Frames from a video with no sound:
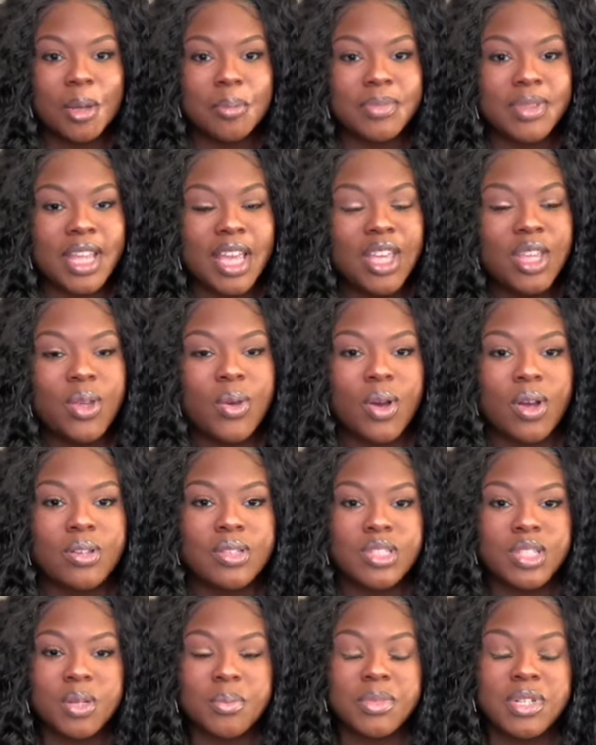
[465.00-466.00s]
Thank you all
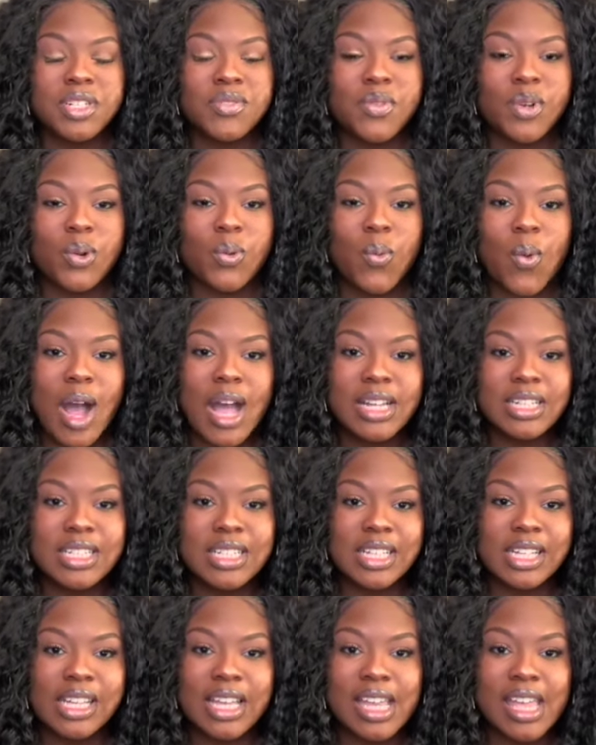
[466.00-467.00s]
so much for
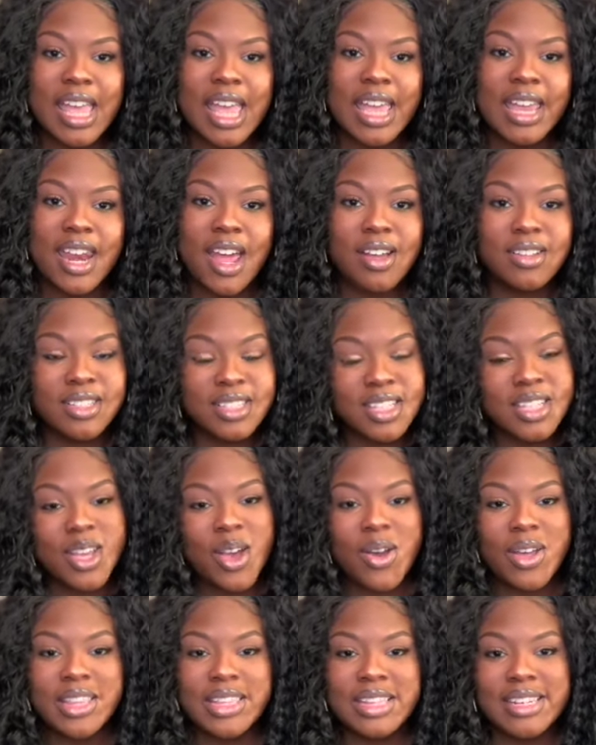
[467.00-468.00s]
watching, and I'll see
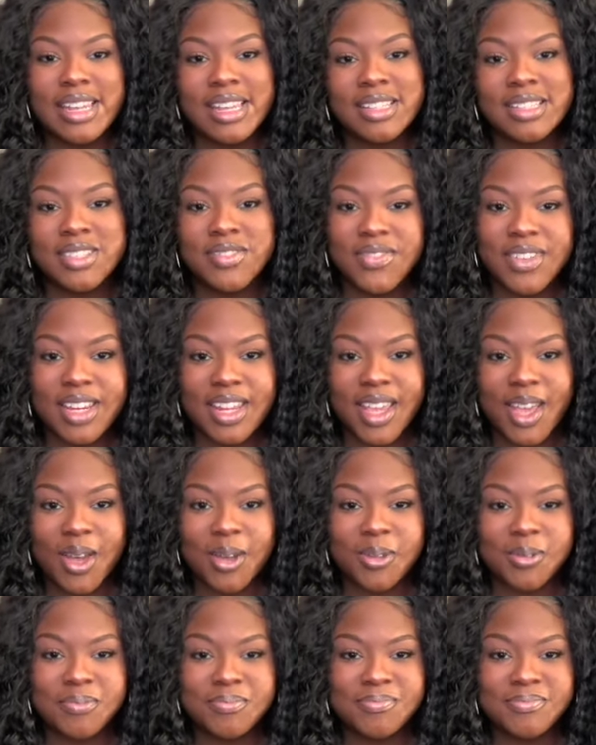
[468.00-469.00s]
y'all in the next video.